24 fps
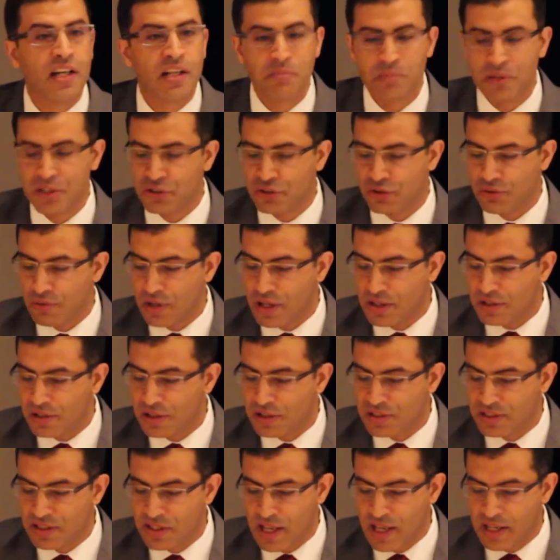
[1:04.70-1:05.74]
and
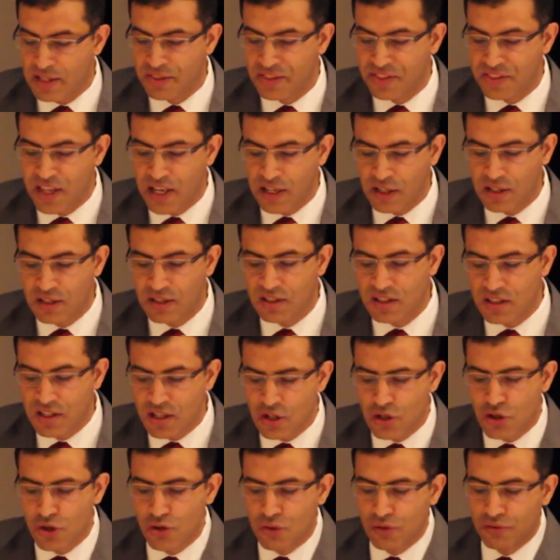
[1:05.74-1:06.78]
administrators, and thank
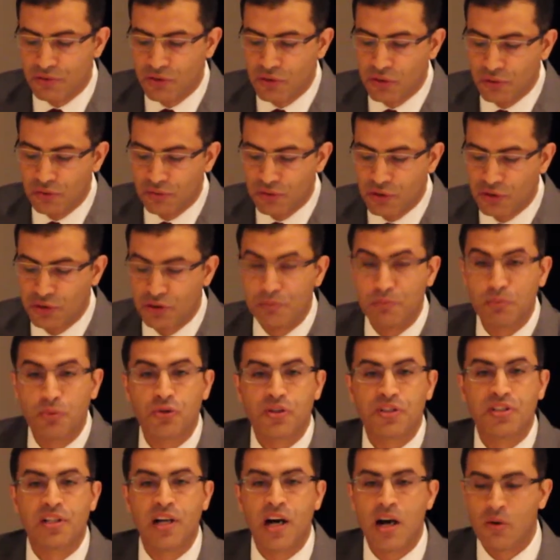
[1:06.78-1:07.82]
each of you for
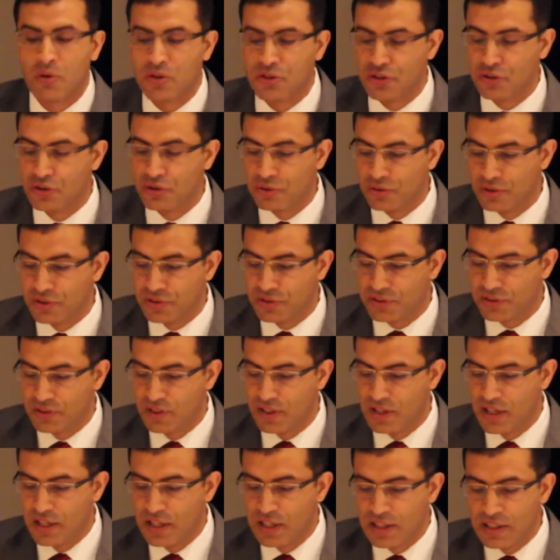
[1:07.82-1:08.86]
supporting our students.
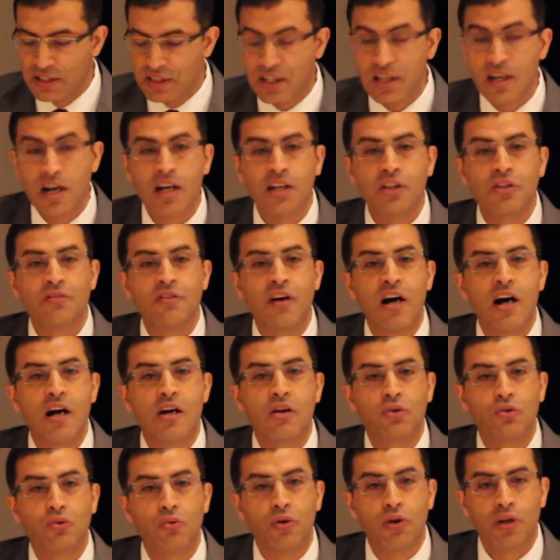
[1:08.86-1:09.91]
The kind of
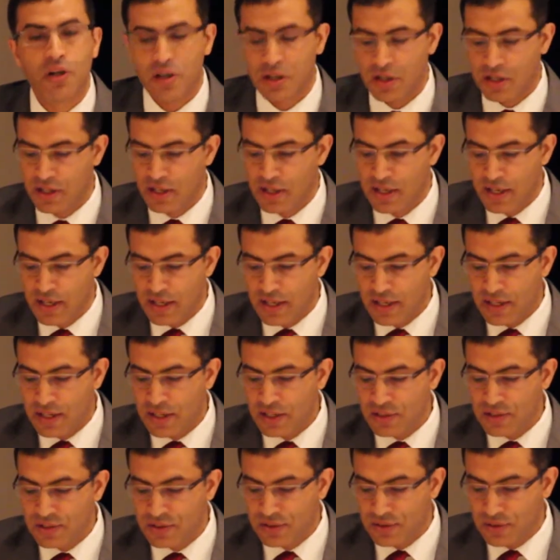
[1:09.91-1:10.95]
hard work
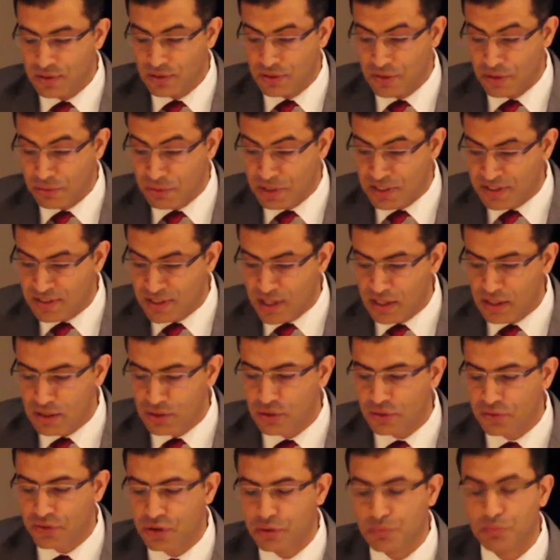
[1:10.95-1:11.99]
is the
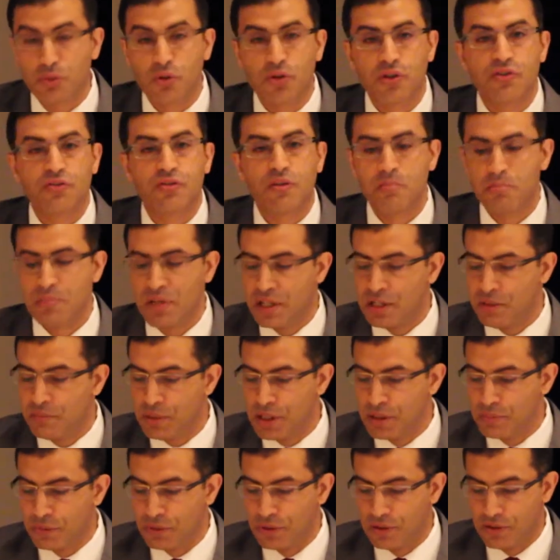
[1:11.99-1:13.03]
result of support from many
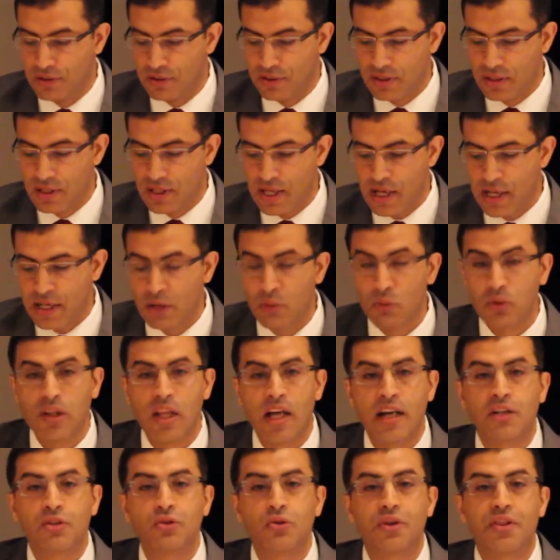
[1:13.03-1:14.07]
people, and I would
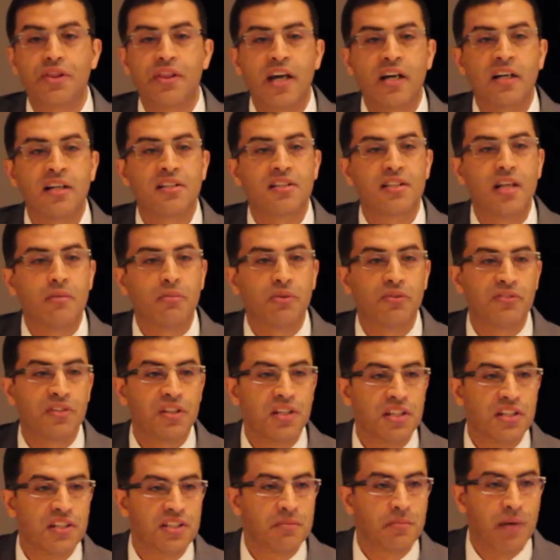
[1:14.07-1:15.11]
like to thank some of
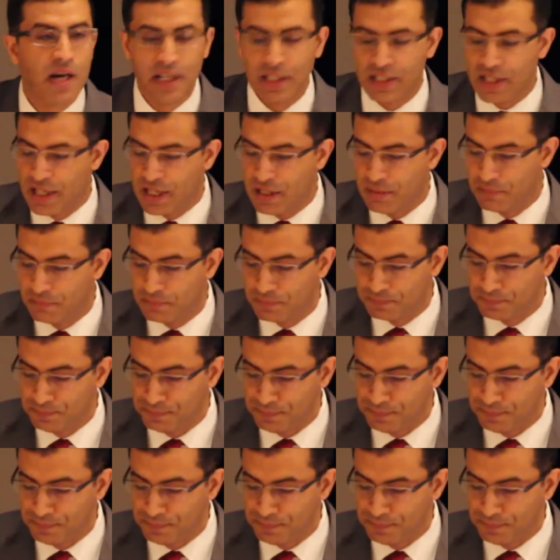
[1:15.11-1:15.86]
these by name.